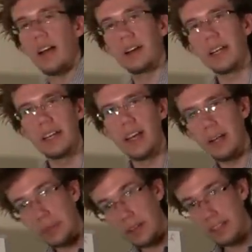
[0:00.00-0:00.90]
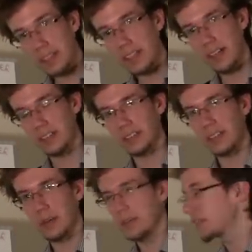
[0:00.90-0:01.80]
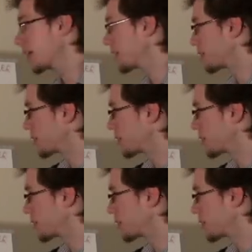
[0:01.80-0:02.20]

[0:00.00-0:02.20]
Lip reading: Okay, now you're probably seeing how it's all coming together.